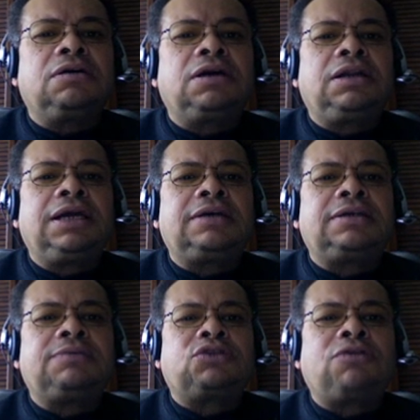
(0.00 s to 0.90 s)
click
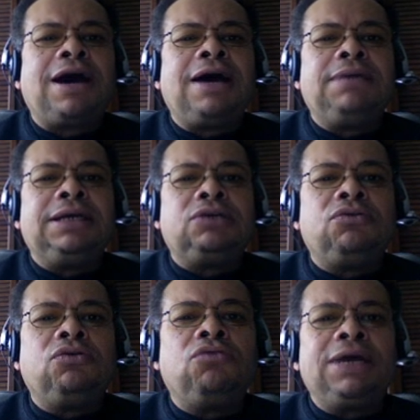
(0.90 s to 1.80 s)
subscribe in
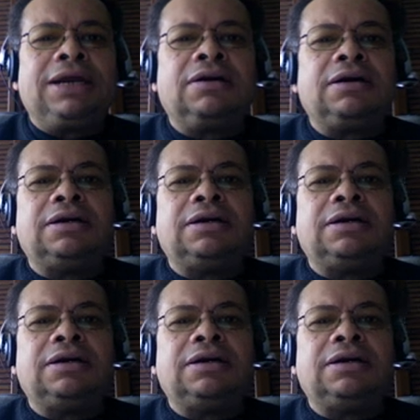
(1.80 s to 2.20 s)
Google Reader.